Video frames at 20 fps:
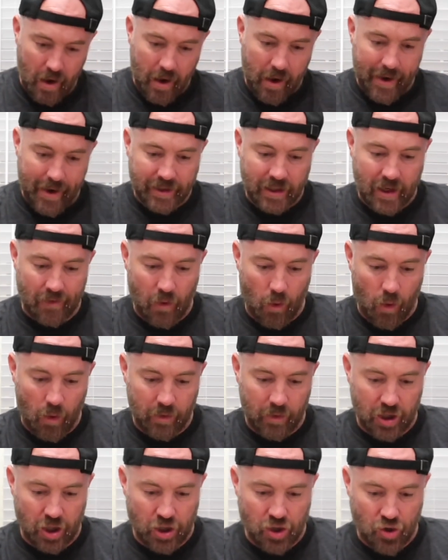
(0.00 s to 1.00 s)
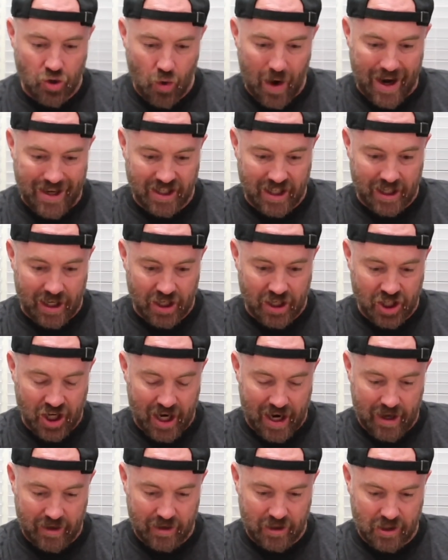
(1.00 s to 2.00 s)
Let's give the one with the dressing a
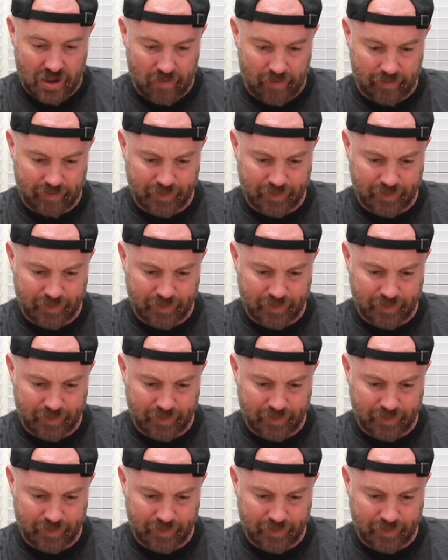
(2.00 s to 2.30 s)
chance.